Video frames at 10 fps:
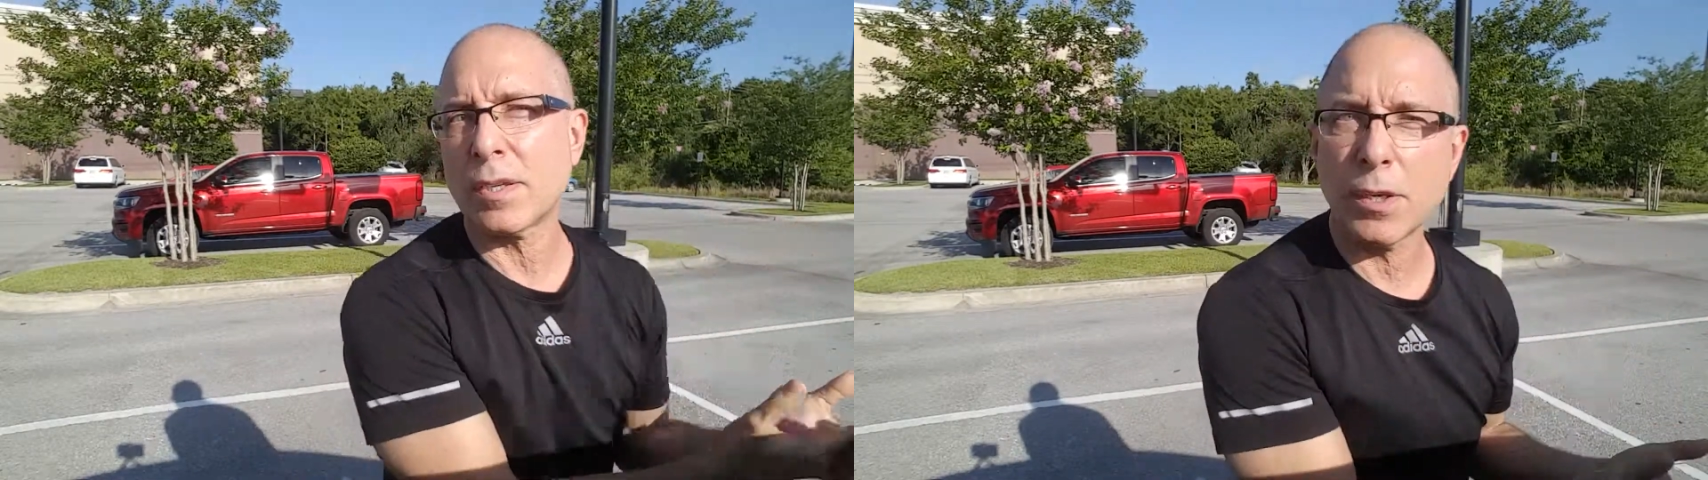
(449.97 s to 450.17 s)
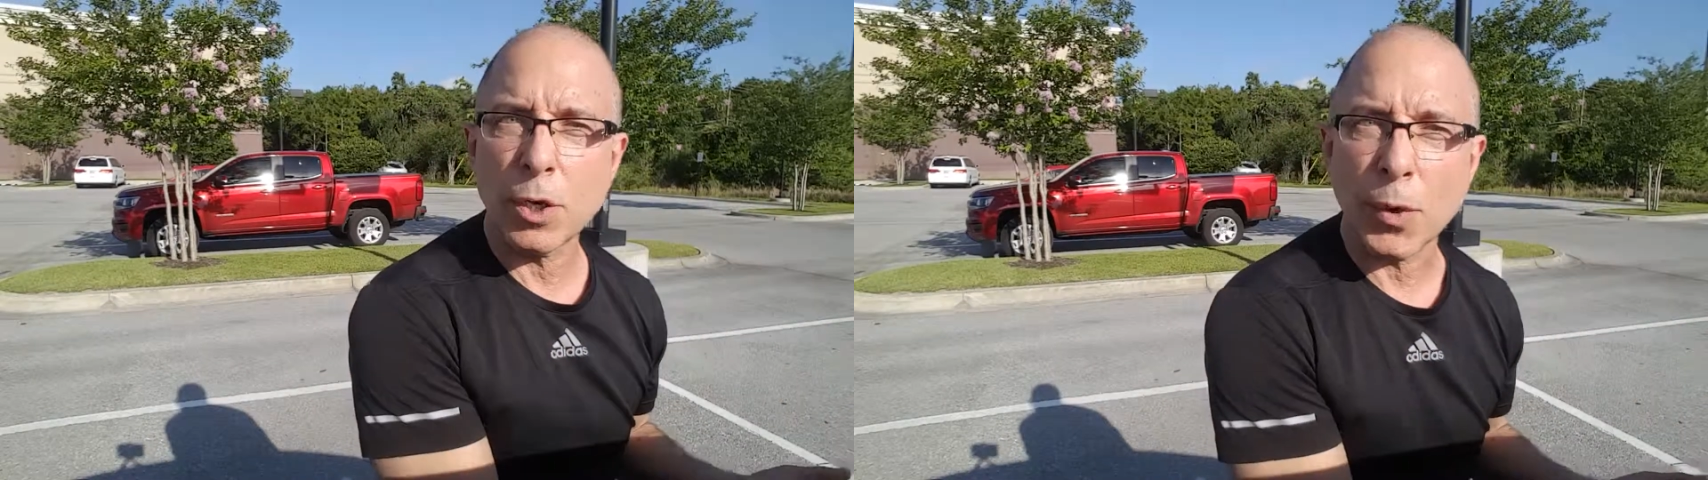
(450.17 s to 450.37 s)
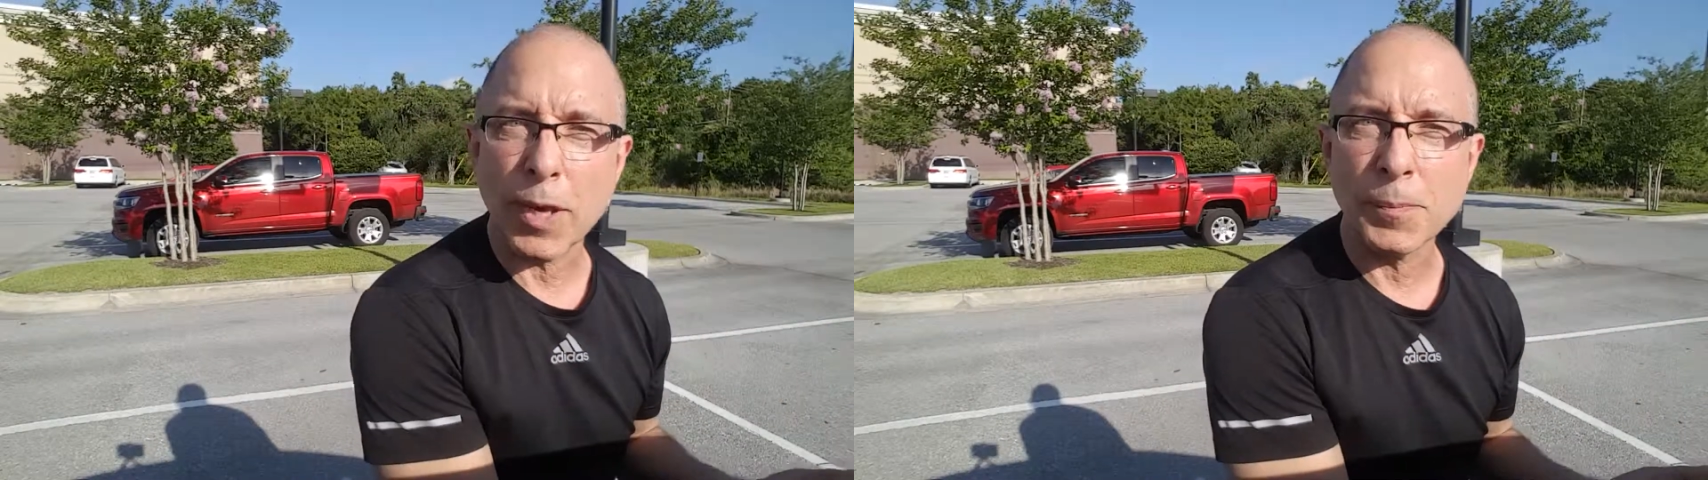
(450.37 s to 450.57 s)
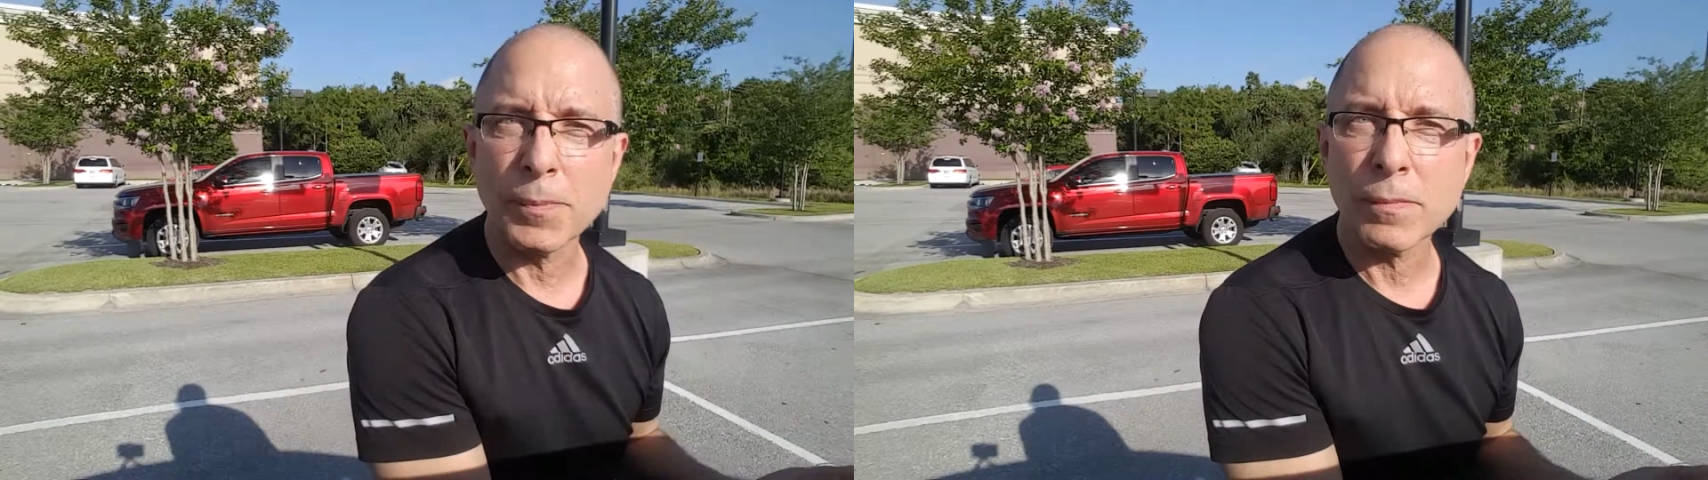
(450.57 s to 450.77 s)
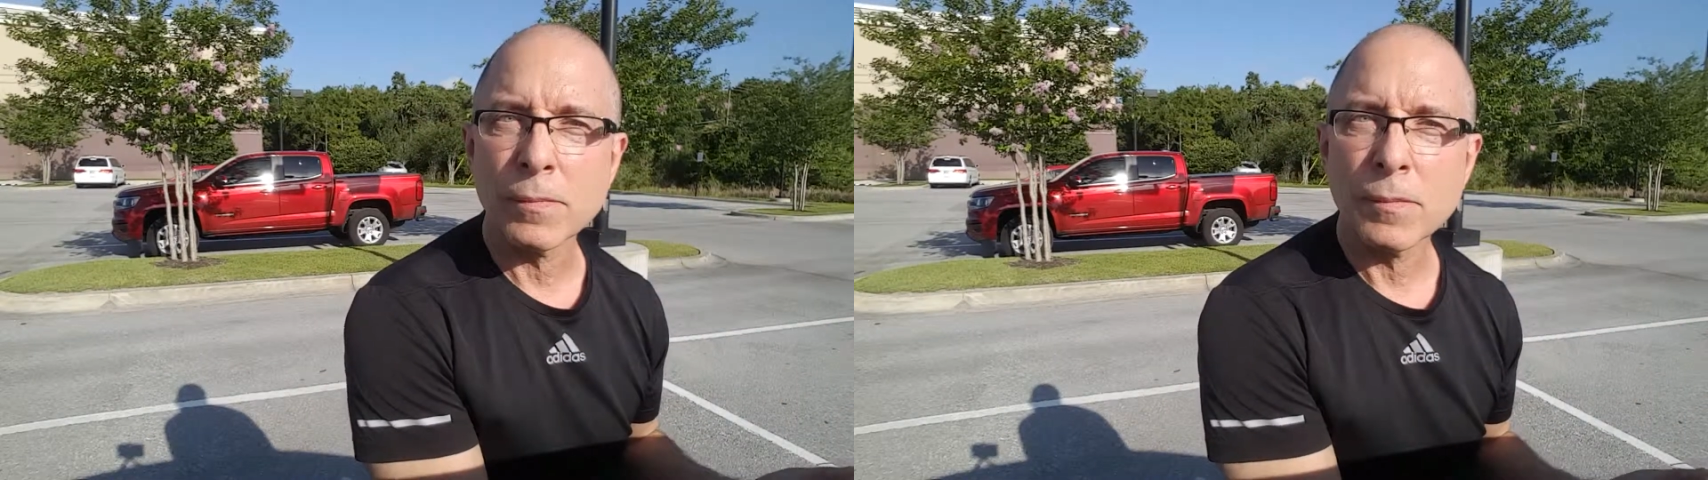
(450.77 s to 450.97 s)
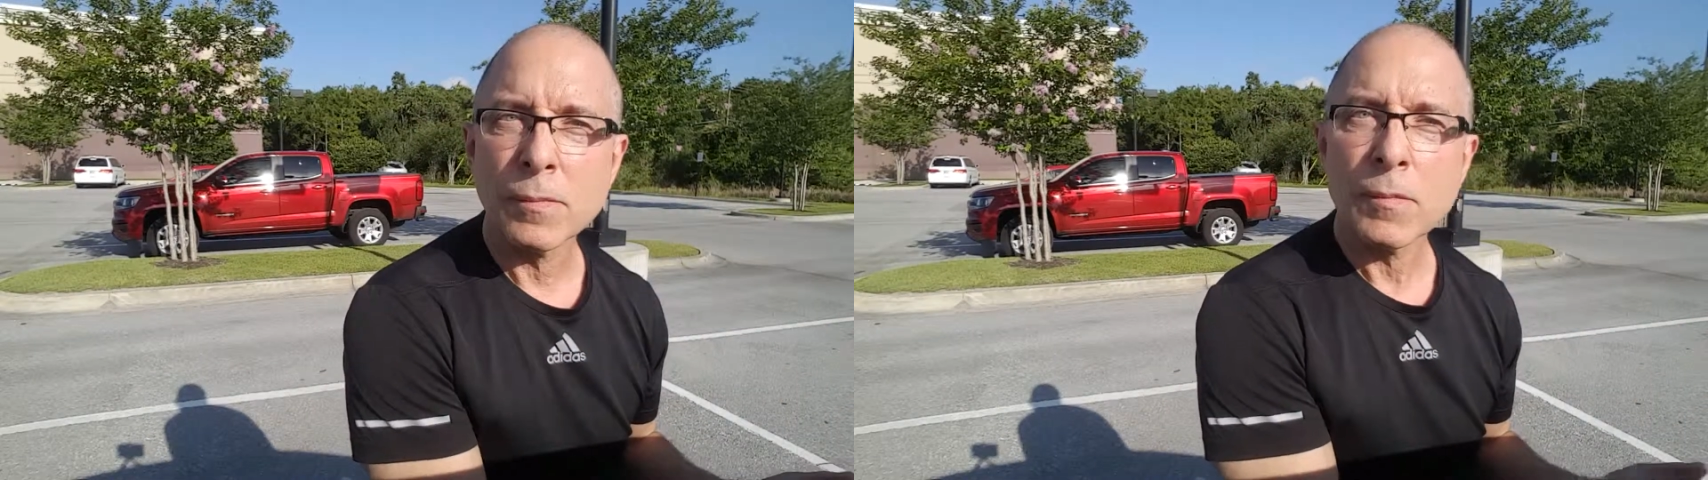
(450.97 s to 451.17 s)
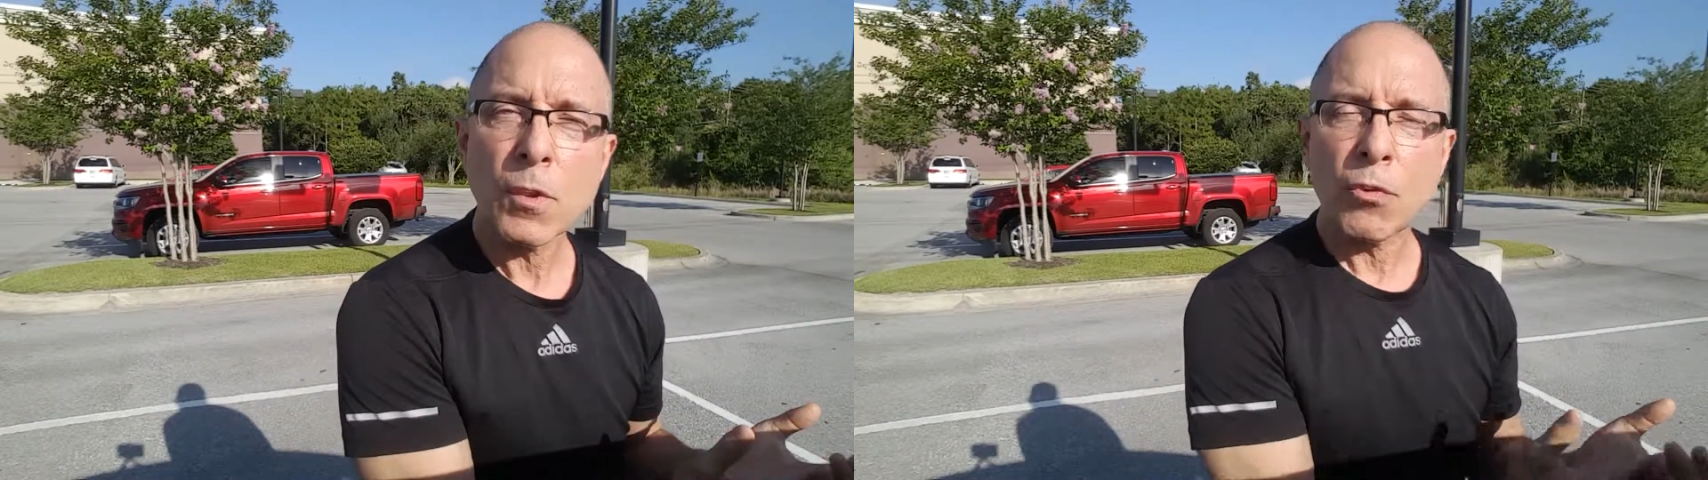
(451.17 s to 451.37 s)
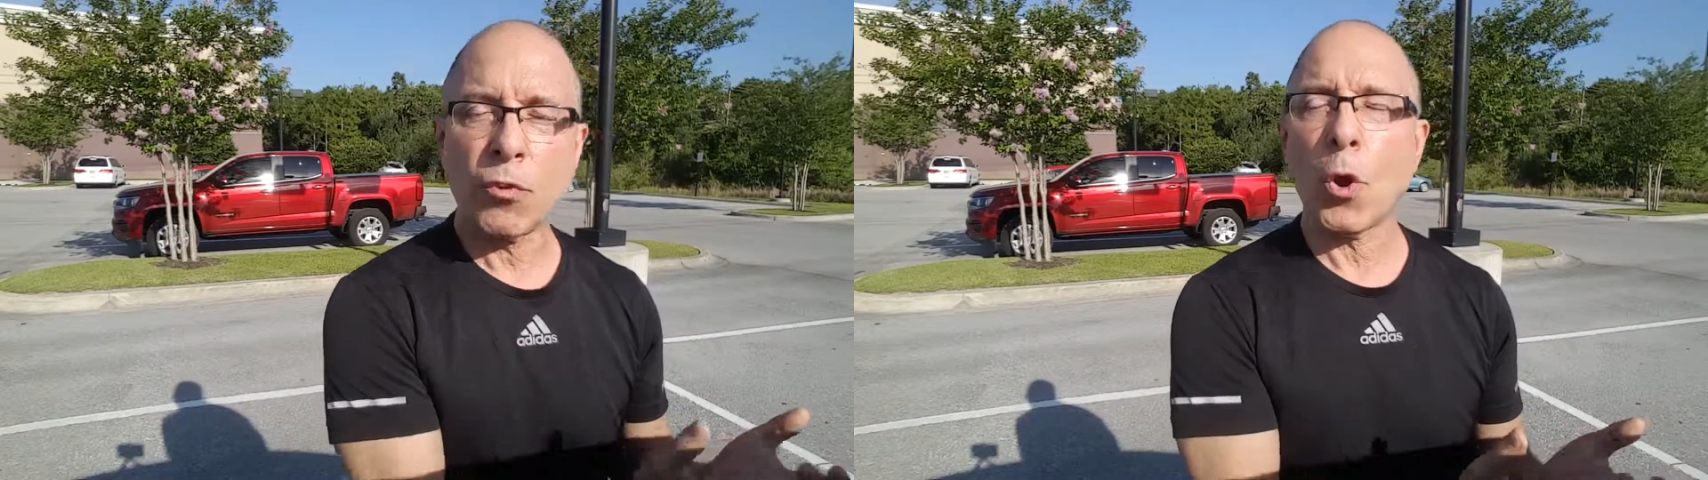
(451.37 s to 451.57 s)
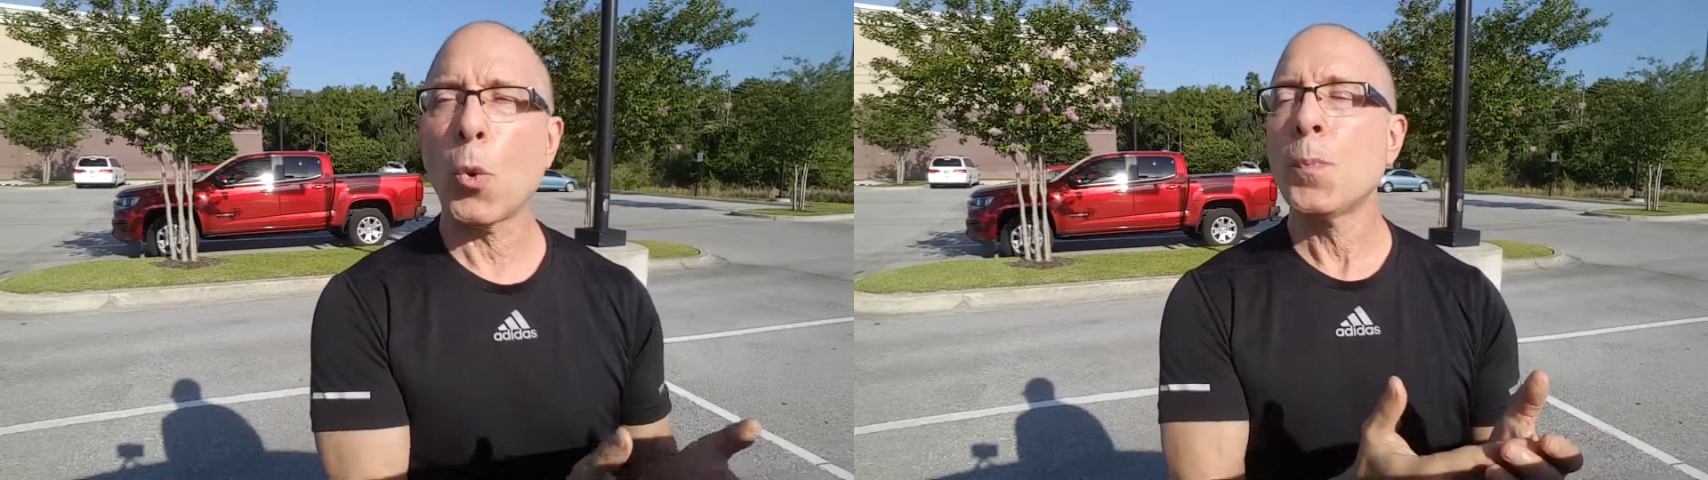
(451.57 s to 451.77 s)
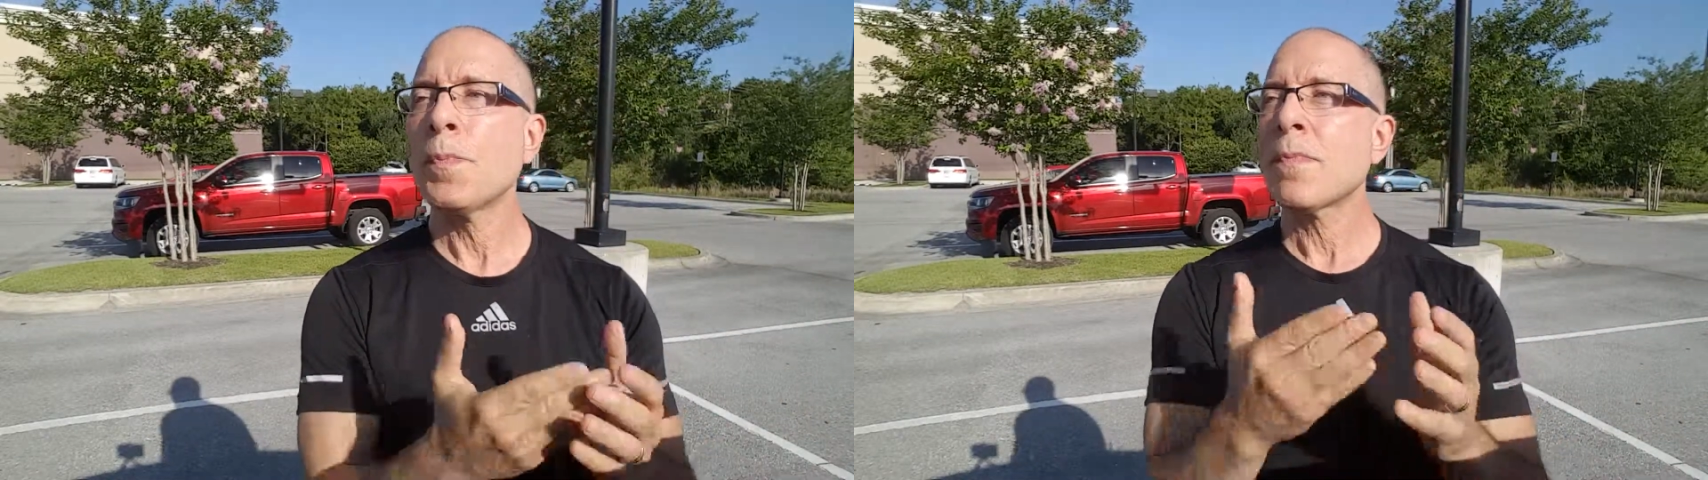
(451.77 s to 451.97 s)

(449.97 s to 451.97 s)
cigarette. So